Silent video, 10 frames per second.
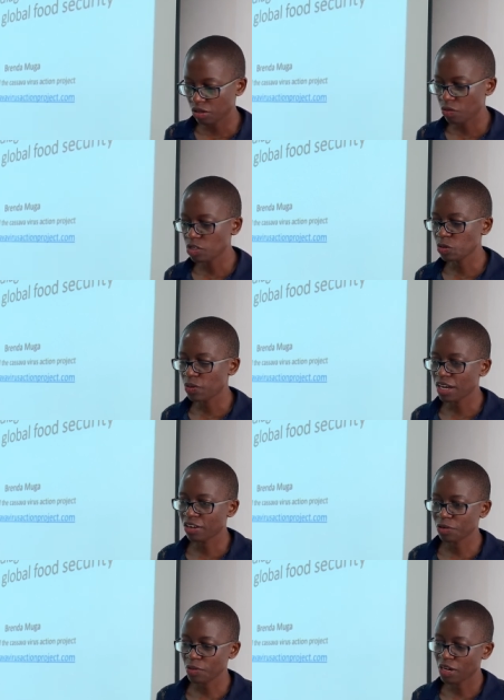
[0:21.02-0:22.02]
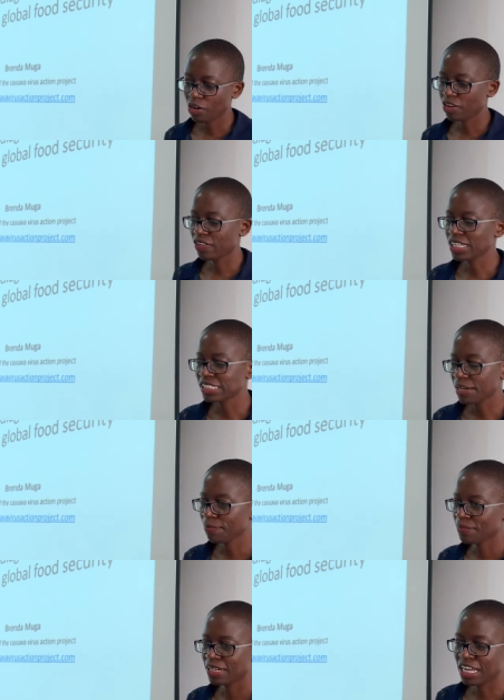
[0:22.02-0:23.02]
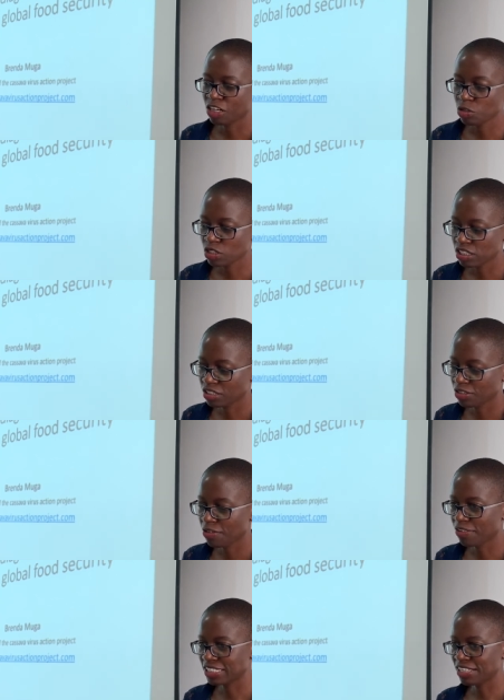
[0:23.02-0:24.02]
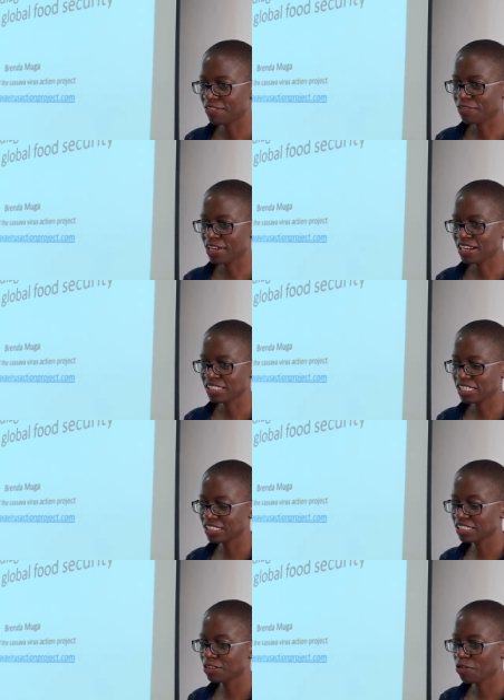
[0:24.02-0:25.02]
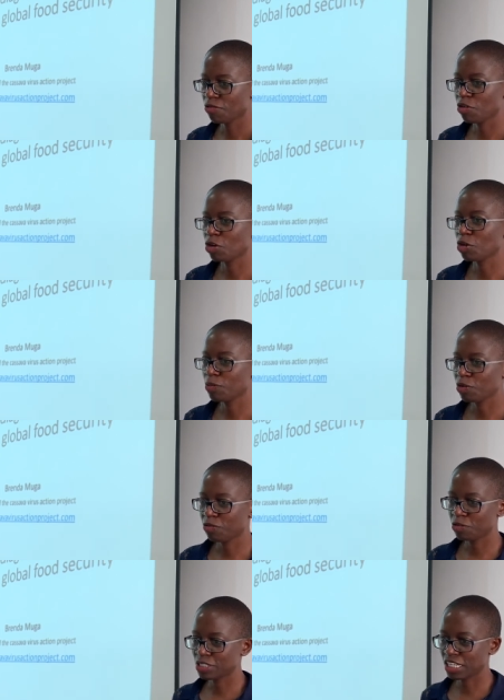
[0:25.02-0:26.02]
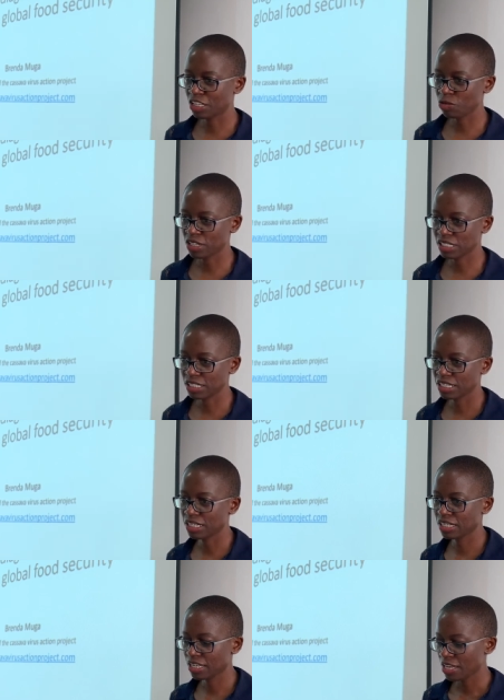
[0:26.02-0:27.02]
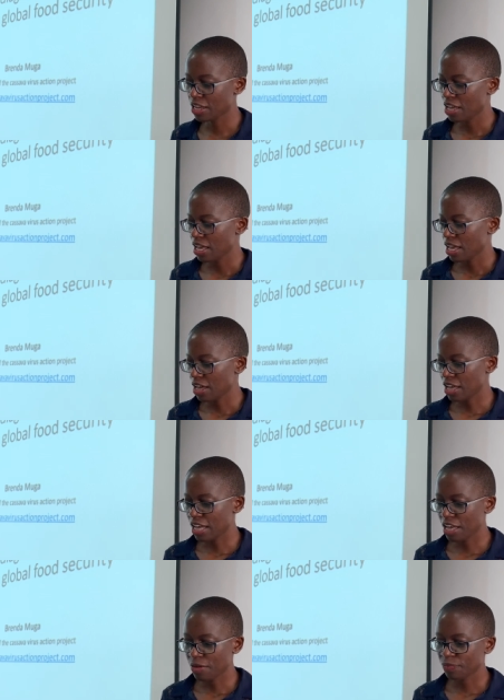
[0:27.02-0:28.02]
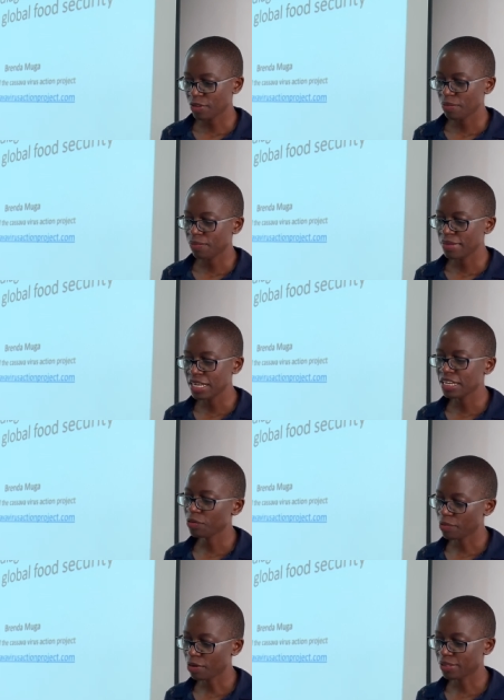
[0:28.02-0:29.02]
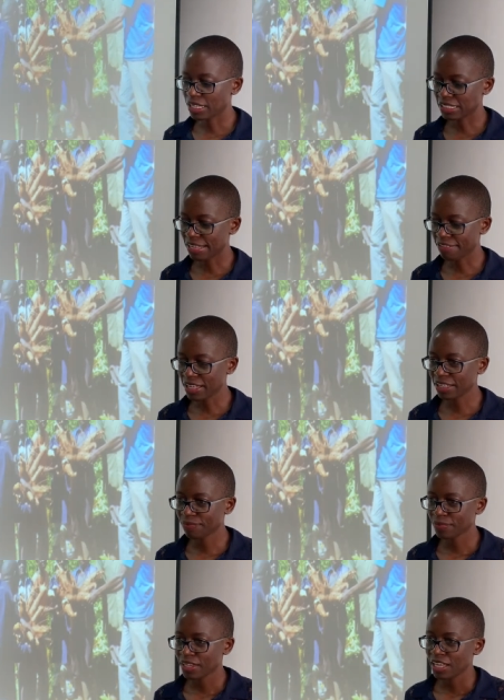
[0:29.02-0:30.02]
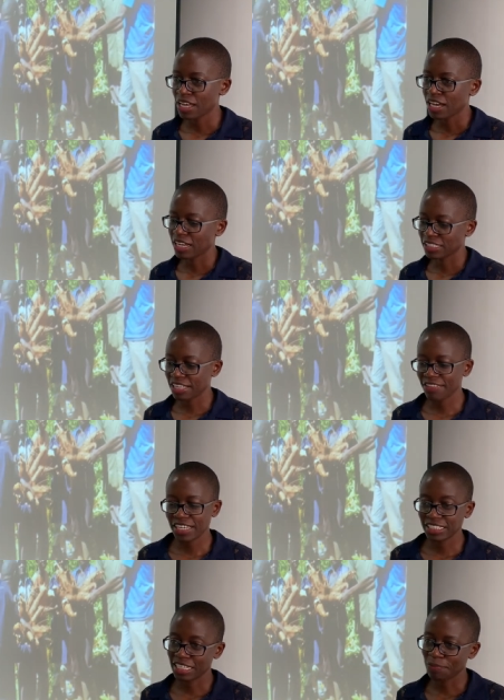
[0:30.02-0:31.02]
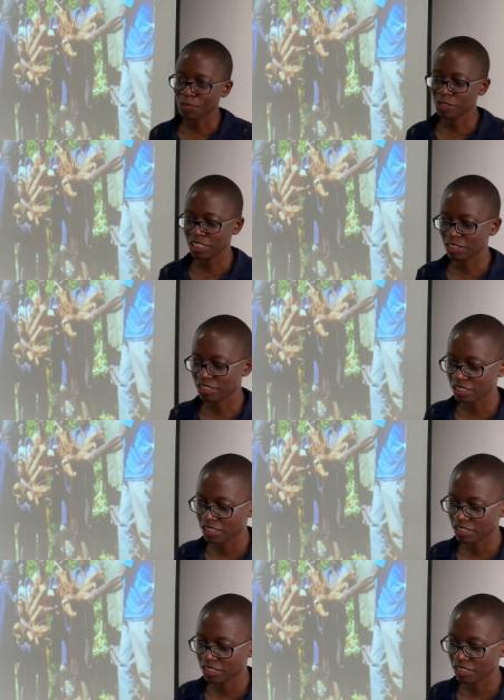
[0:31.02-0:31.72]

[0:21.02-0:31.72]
what we work on, we work on real-time diagnosis of cassava viruses for global food security. Uh, mainly we work with cassava. Cassava is an important